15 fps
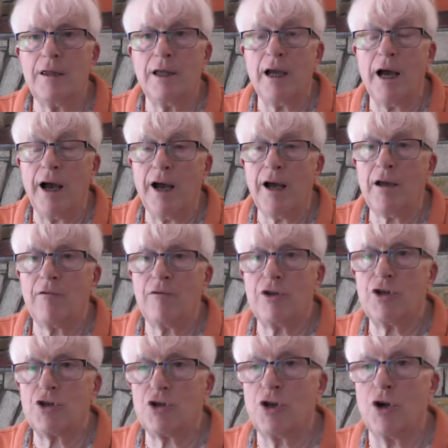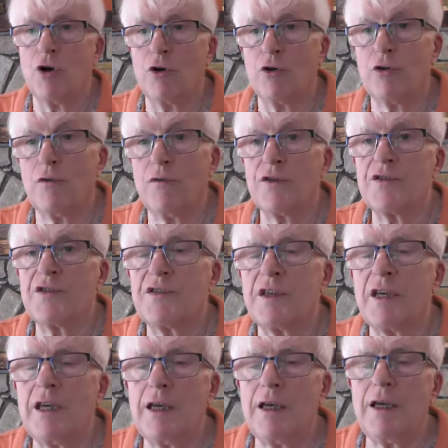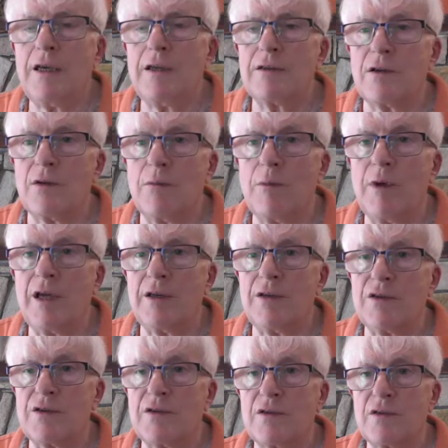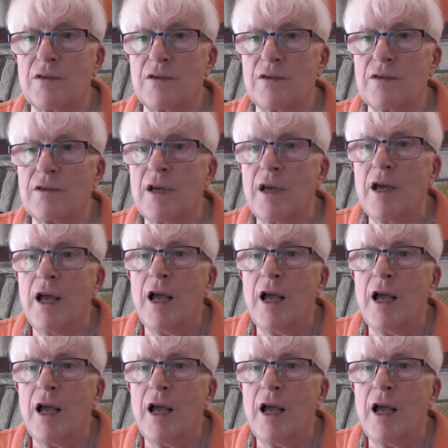the Irish god of the seas and mists